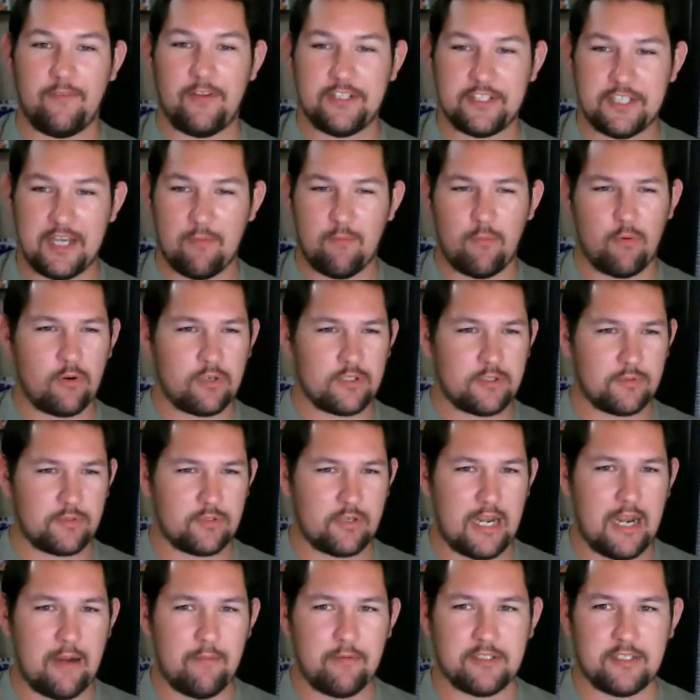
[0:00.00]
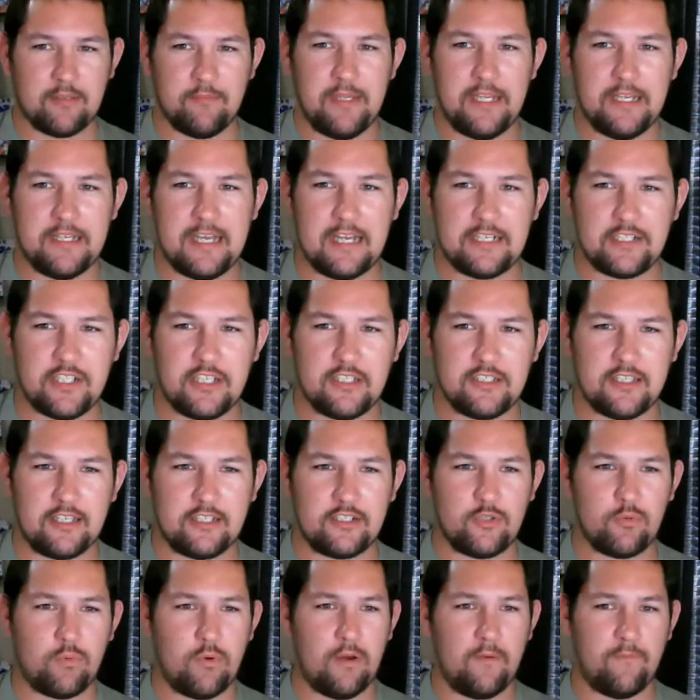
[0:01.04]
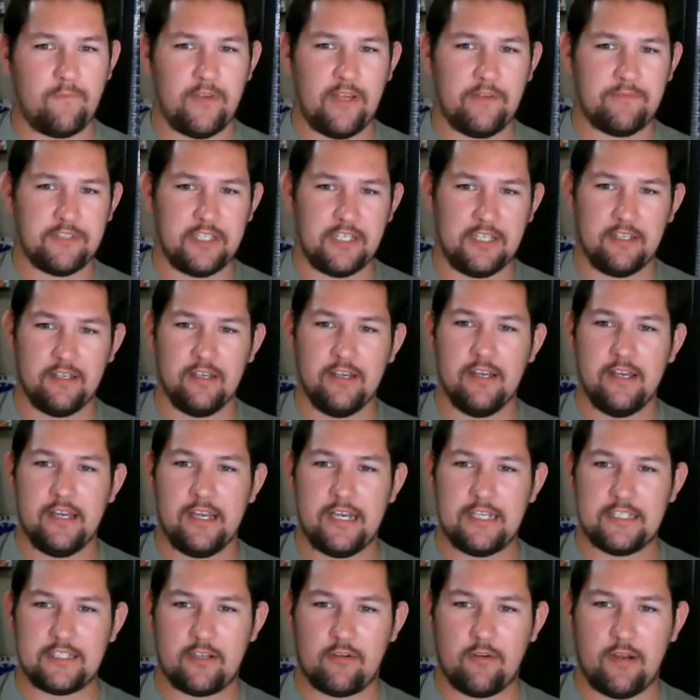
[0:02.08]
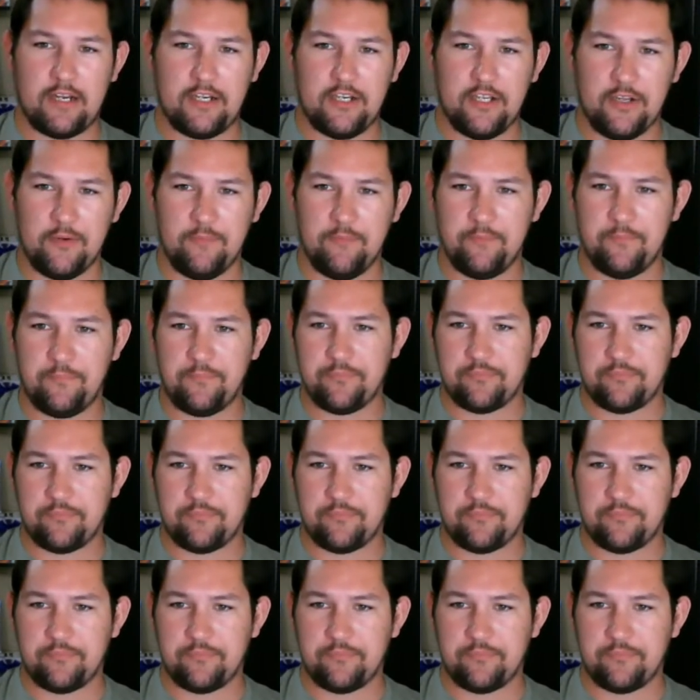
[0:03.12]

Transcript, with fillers: He's got more subscribers than me. He actually has like 1250. He's a great dude.